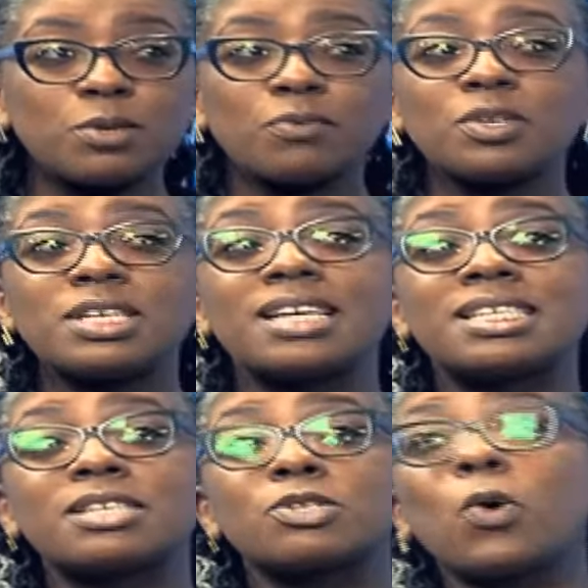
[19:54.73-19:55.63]
of yours
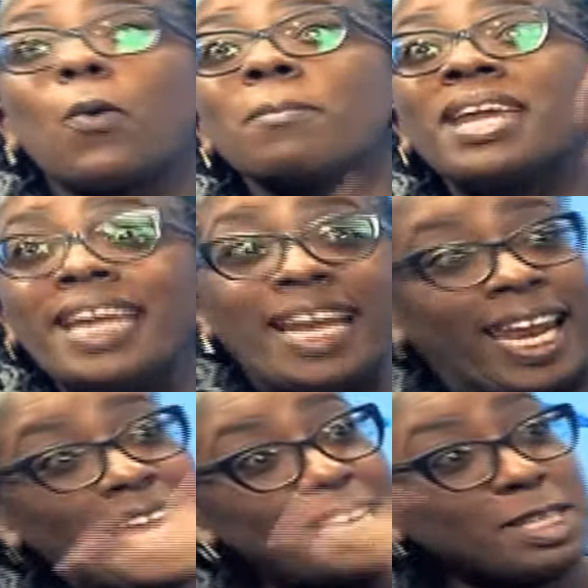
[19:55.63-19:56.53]
has so many
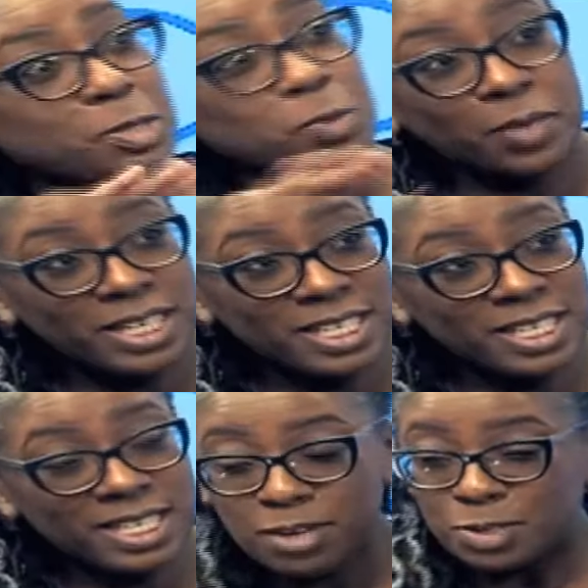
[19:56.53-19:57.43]
layers to it. Like,
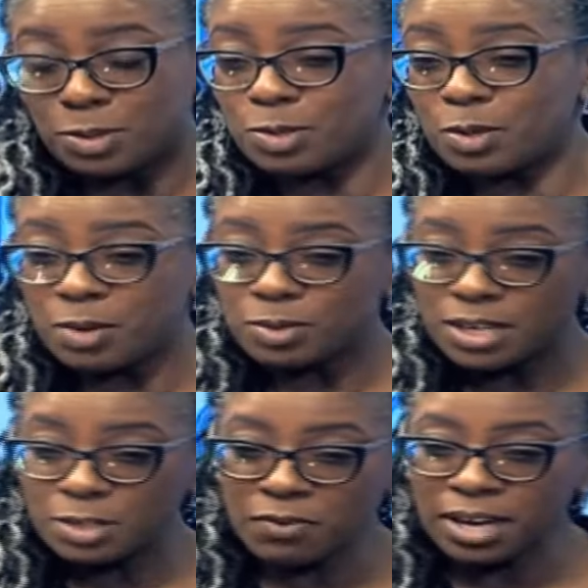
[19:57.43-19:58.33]
even as you're talking, I was
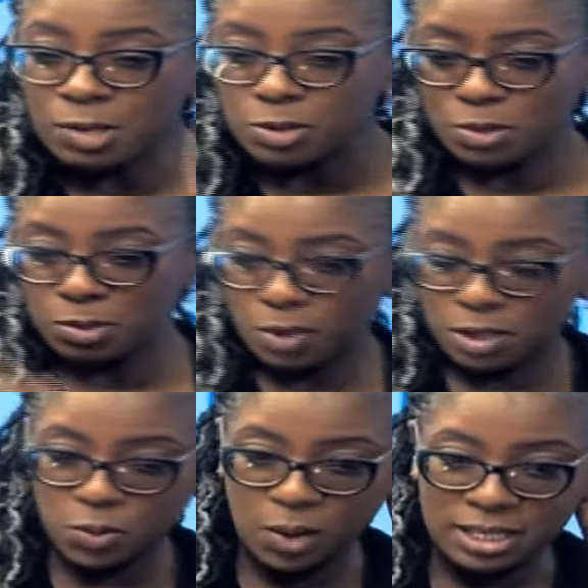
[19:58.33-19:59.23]
trying to figure out how I was going
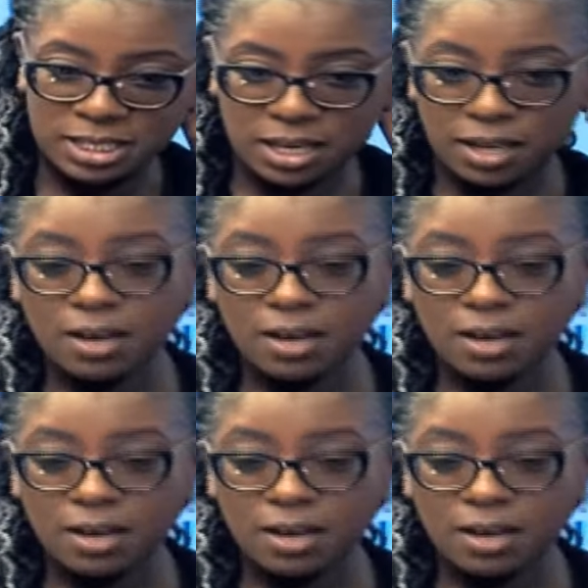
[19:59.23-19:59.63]
to answer.